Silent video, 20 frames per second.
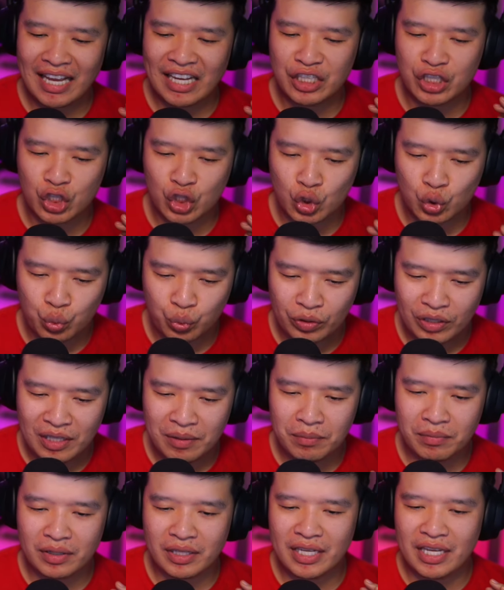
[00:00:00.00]

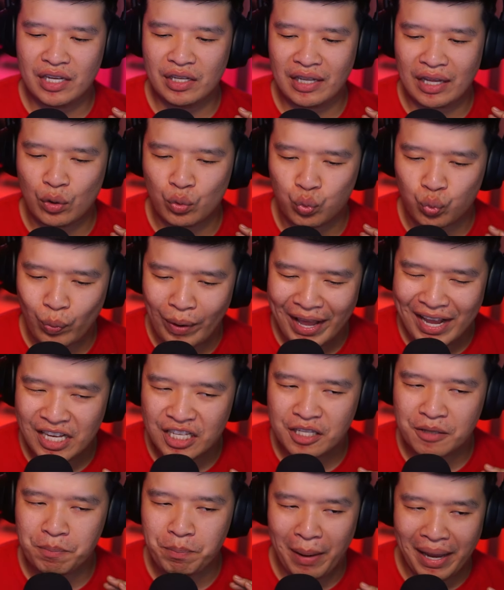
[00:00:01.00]
extremely like
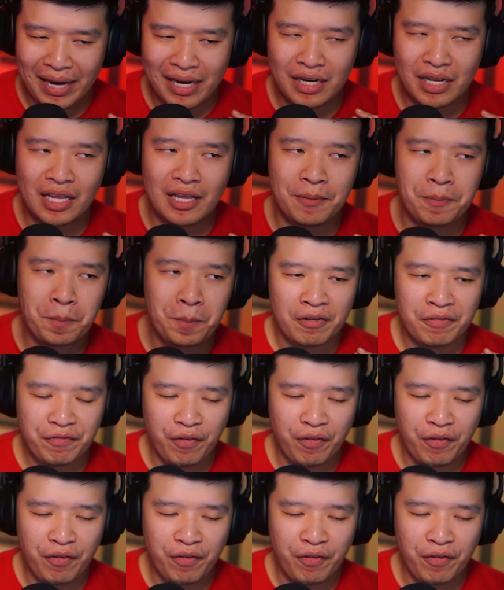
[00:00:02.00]
race baiting